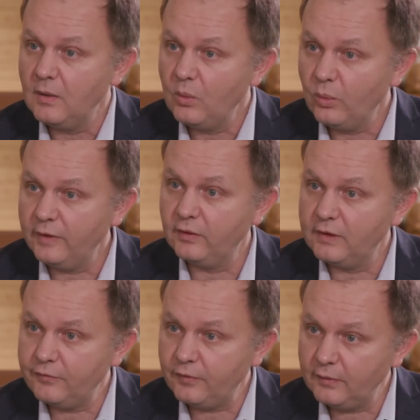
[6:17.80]
with the
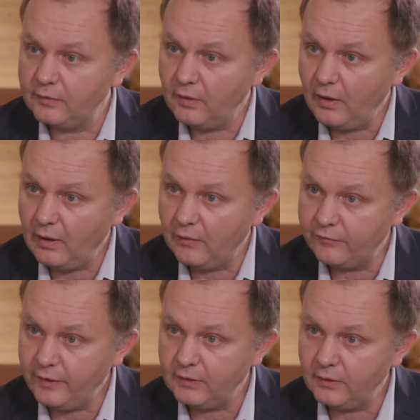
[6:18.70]
different
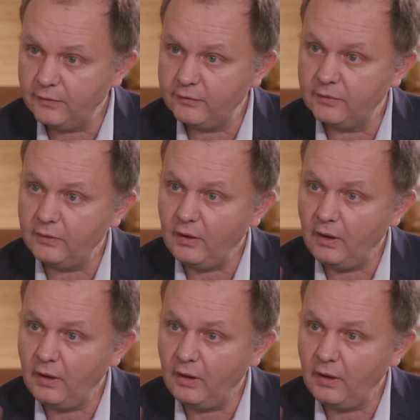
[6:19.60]
vendors,